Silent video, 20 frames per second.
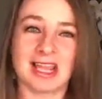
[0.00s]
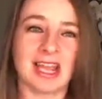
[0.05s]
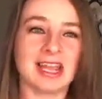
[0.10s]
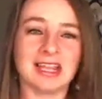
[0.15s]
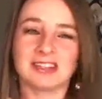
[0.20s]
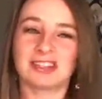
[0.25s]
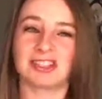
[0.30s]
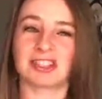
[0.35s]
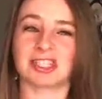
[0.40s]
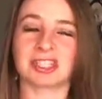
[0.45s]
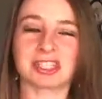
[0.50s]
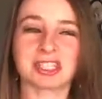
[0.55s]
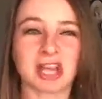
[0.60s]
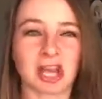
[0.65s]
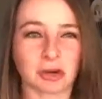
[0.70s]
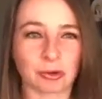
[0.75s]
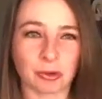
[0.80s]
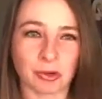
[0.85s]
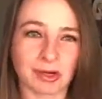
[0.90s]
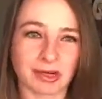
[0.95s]
It's just
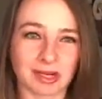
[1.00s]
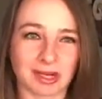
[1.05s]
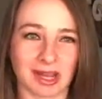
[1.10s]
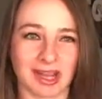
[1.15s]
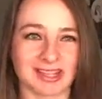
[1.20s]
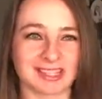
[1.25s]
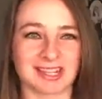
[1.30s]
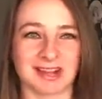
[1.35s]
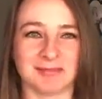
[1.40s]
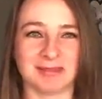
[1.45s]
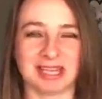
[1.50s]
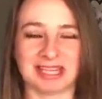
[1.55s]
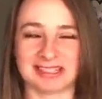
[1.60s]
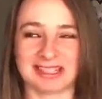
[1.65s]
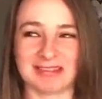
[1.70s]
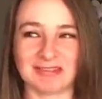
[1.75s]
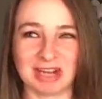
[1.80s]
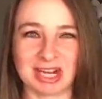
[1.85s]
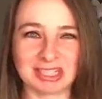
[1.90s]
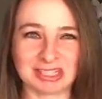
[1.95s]
not organized. I'm like,
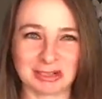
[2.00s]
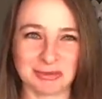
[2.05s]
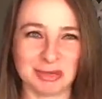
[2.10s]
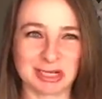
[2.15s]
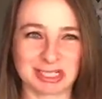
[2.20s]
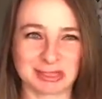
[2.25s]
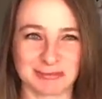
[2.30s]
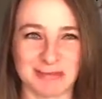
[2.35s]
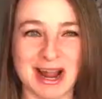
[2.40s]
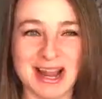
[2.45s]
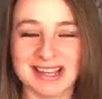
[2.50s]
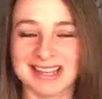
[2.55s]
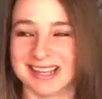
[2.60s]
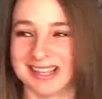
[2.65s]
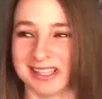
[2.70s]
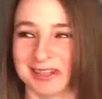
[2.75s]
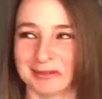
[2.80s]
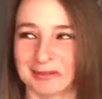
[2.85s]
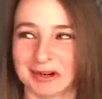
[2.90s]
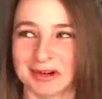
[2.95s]
they've got so much money
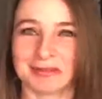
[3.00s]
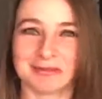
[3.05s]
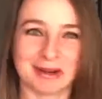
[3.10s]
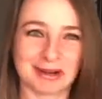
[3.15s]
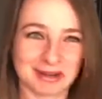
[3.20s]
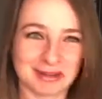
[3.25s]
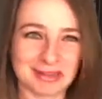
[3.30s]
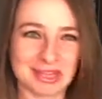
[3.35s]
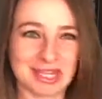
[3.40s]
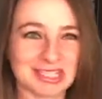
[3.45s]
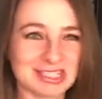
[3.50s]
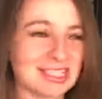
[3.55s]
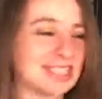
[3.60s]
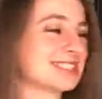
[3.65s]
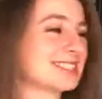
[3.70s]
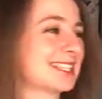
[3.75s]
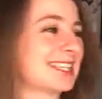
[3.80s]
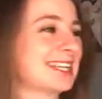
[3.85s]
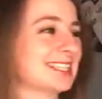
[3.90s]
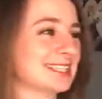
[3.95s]
in the world. Why don't they
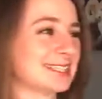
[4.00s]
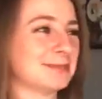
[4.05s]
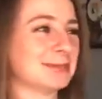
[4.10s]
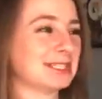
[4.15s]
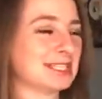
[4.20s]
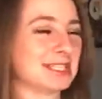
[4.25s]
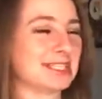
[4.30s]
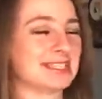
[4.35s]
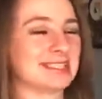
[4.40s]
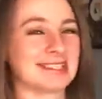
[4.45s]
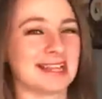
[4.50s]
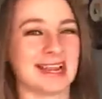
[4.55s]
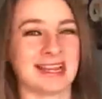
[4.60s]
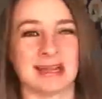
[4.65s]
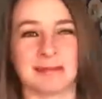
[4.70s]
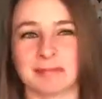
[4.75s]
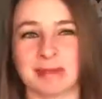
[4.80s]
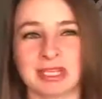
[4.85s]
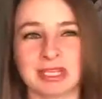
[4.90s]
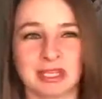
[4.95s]
just get someone to design
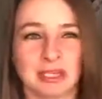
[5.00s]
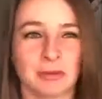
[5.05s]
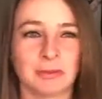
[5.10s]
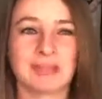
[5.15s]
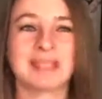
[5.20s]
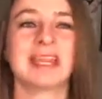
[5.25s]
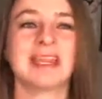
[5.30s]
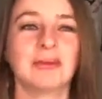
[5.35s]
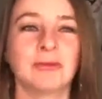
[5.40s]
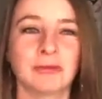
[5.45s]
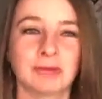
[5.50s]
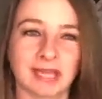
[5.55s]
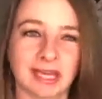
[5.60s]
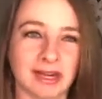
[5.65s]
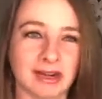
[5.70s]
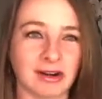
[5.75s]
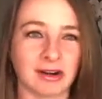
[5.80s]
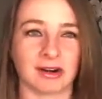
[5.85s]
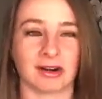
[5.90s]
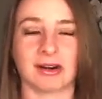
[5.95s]
it? But you know what? They don't
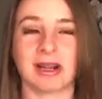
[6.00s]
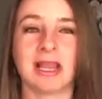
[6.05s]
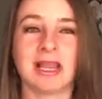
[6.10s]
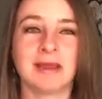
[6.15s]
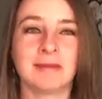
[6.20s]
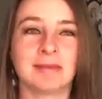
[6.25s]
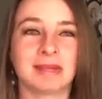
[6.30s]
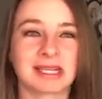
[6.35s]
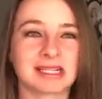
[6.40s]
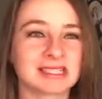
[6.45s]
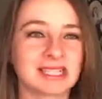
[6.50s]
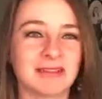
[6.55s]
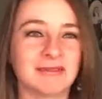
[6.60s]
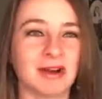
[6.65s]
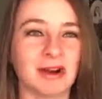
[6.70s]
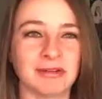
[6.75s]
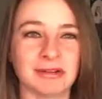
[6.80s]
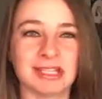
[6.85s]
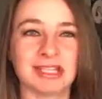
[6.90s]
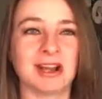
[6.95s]
care because they've
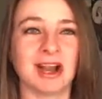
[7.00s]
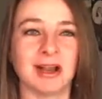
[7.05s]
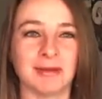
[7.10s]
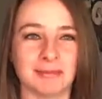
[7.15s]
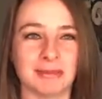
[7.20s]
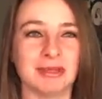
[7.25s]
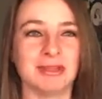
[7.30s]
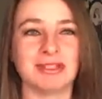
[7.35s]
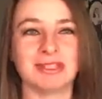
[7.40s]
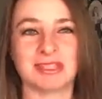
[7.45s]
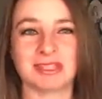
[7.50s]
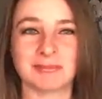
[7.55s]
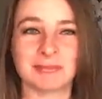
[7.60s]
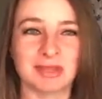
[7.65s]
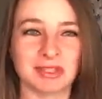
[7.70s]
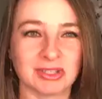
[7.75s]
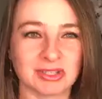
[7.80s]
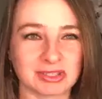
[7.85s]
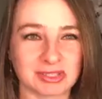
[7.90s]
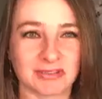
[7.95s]
already got millions and
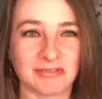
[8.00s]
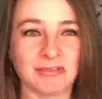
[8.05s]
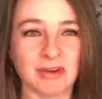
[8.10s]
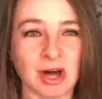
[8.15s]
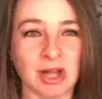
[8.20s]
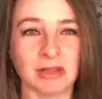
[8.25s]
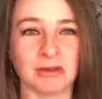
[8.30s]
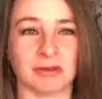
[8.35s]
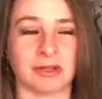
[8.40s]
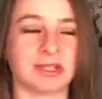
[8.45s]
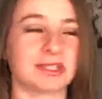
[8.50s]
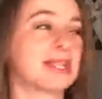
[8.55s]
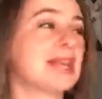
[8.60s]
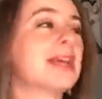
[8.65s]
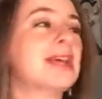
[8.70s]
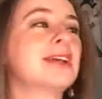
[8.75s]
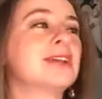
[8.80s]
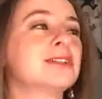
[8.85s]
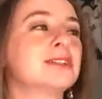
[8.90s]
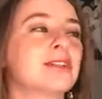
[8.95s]
millions of followers.
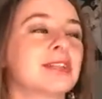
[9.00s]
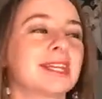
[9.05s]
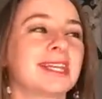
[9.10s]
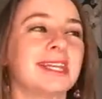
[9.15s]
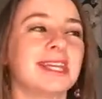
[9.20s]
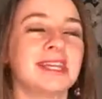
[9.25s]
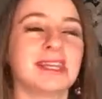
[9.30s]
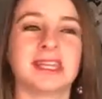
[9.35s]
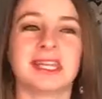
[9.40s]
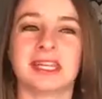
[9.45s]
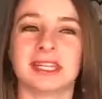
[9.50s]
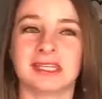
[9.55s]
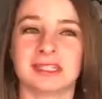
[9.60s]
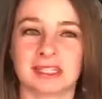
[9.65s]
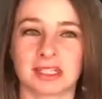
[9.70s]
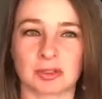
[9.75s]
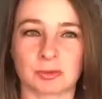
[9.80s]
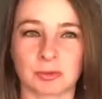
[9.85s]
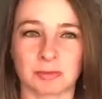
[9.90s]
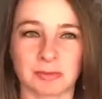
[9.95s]
So the key thing
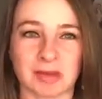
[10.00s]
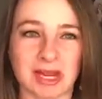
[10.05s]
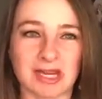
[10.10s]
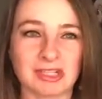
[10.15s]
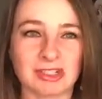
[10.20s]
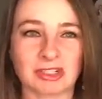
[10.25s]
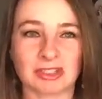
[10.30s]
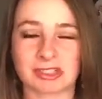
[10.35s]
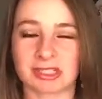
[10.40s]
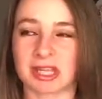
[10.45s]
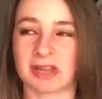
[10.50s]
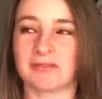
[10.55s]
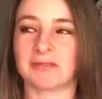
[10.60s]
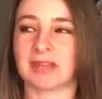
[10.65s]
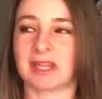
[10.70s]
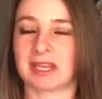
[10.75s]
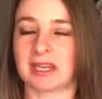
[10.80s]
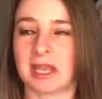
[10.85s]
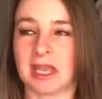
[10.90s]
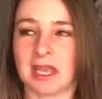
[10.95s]
is remind yourself,
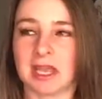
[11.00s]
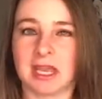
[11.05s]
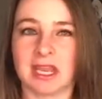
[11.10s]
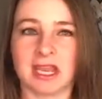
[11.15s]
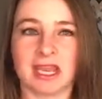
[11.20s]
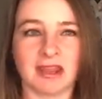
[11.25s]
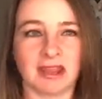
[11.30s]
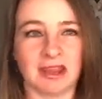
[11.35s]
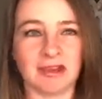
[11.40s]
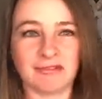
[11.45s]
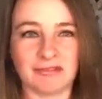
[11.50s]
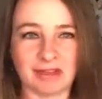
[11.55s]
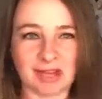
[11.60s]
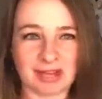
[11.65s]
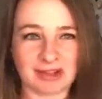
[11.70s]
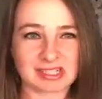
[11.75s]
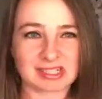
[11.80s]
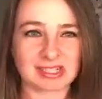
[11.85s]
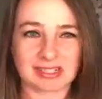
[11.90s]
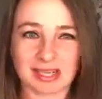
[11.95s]
like, if
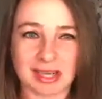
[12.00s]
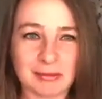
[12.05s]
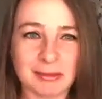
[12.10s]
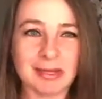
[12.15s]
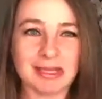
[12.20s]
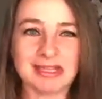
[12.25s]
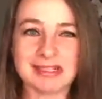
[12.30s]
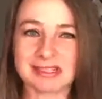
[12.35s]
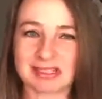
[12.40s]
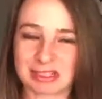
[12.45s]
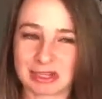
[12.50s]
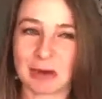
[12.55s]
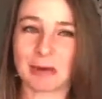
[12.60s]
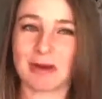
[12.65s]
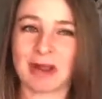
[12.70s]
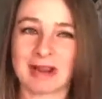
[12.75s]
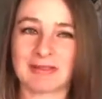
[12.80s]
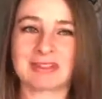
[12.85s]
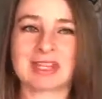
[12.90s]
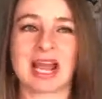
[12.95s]
celebrities
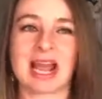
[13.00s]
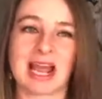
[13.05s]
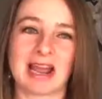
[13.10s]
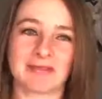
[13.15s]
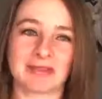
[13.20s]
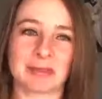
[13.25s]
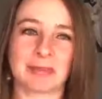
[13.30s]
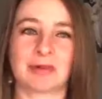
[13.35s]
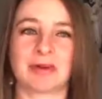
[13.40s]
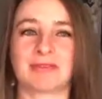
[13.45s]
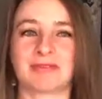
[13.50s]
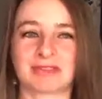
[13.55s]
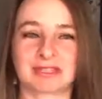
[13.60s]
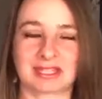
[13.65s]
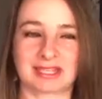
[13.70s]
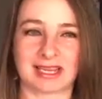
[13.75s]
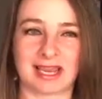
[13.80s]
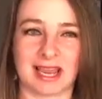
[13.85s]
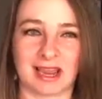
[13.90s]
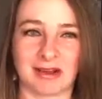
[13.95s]
don't have to have the perfect
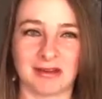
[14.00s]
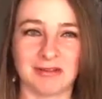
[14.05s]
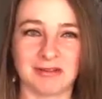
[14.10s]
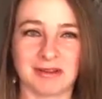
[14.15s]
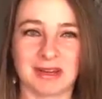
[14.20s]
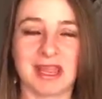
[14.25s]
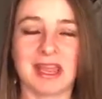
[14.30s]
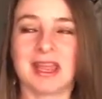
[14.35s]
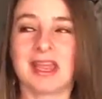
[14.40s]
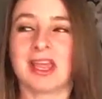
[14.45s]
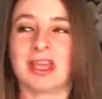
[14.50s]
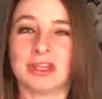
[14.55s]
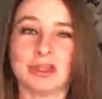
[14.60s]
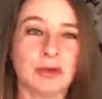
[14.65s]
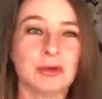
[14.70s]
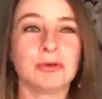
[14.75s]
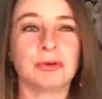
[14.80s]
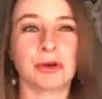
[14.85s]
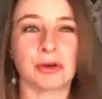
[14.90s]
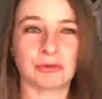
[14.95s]
account,
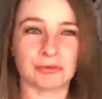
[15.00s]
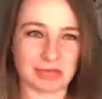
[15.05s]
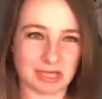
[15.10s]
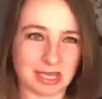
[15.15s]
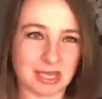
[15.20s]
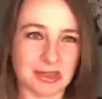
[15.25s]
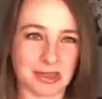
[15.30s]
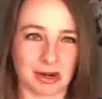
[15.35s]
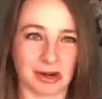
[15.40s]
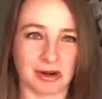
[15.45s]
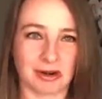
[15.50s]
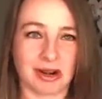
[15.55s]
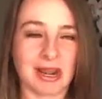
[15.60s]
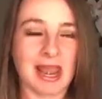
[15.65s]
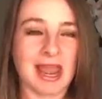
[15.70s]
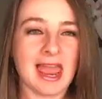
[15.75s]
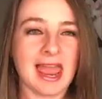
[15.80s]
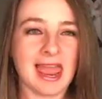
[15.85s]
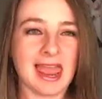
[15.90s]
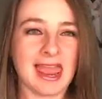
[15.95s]
you don't either.
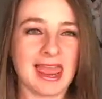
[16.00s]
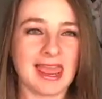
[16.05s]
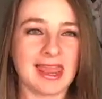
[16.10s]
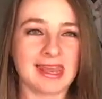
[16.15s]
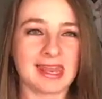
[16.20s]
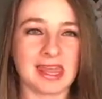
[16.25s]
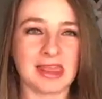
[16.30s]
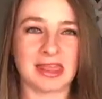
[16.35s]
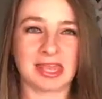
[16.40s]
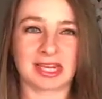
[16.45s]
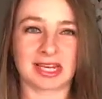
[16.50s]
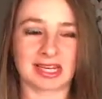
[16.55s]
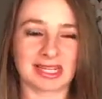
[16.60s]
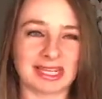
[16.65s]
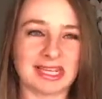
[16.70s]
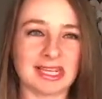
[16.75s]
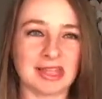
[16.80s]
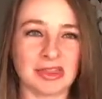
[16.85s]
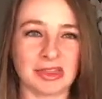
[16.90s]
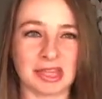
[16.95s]
And the
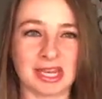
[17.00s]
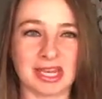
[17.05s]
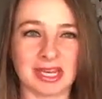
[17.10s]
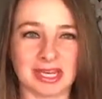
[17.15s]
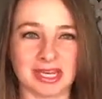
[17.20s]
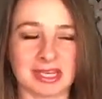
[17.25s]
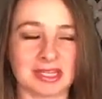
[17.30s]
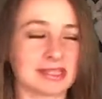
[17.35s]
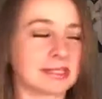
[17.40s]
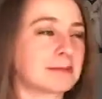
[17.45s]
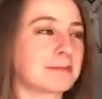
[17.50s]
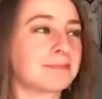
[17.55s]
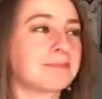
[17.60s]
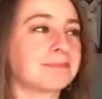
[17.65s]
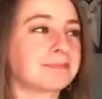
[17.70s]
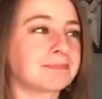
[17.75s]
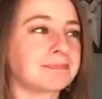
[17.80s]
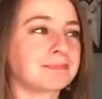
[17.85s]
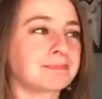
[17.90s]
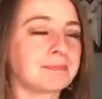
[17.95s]
key thing is,
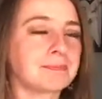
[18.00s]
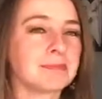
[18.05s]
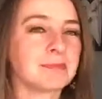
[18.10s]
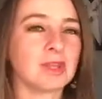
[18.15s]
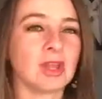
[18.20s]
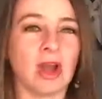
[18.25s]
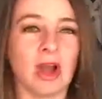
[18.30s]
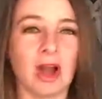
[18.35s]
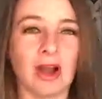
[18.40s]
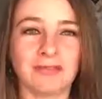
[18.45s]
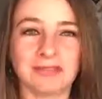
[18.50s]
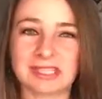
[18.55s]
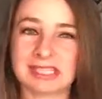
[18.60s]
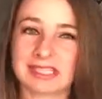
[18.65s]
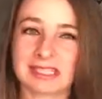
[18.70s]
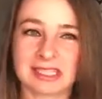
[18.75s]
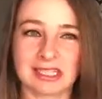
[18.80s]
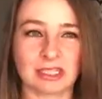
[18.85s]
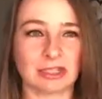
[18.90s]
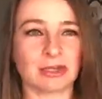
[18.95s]

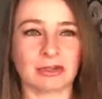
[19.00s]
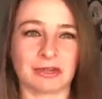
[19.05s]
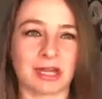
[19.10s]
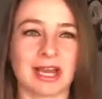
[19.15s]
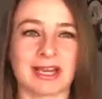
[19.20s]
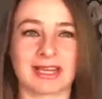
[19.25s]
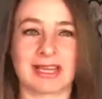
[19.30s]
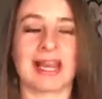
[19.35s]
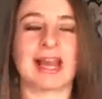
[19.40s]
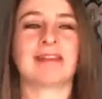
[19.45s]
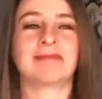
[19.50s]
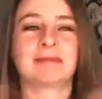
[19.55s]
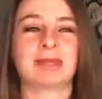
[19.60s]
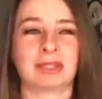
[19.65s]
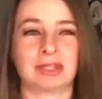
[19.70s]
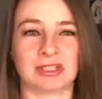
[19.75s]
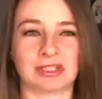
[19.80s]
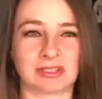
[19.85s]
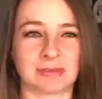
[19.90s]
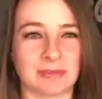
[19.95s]
obviously, you're not going to have
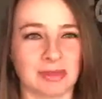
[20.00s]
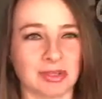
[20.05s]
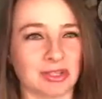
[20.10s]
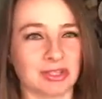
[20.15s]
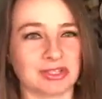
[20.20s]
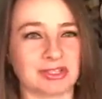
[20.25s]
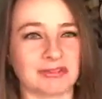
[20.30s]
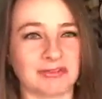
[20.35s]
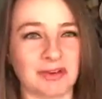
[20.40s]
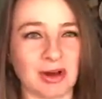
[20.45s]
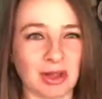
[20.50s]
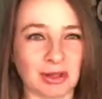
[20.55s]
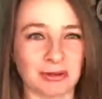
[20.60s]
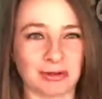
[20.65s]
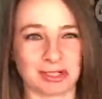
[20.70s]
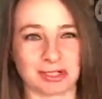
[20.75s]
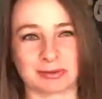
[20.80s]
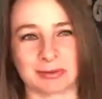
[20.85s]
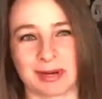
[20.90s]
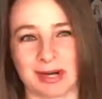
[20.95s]
millions and millions of
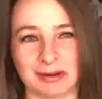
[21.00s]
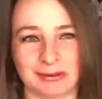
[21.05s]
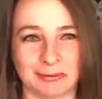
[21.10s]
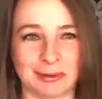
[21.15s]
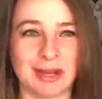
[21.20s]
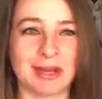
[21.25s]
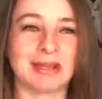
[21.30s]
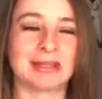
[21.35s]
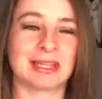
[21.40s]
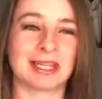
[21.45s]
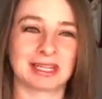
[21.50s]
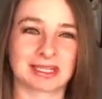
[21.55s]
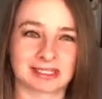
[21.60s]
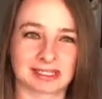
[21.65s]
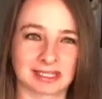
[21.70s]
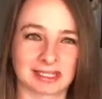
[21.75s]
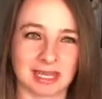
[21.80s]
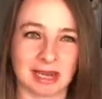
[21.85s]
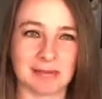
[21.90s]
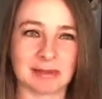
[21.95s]
followers right away like a
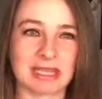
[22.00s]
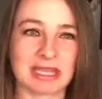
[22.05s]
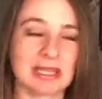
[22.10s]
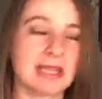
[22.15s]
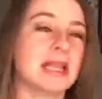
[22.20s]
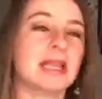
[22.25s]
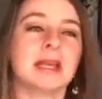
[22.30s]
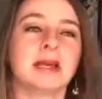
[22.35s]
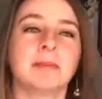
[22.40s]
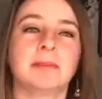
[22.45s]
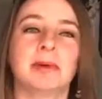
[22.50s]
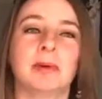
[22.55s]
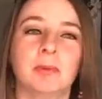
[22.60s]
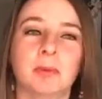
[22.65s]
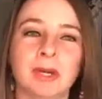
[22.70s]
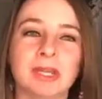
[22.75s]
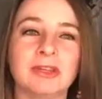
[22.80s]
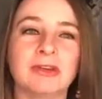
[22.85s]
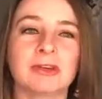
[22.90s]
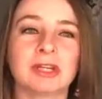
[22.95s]
celebrity, but
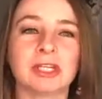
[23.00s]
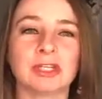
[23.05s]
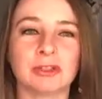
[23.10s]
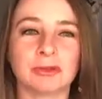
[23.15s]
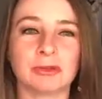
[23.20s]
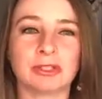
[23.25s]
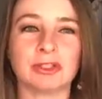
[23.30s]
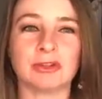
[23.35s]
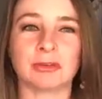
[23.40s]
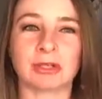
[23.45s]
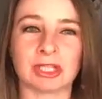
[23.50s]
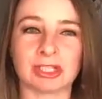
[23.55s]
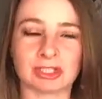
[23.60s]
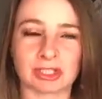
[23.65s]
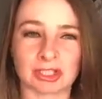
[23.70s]
what you can do is you can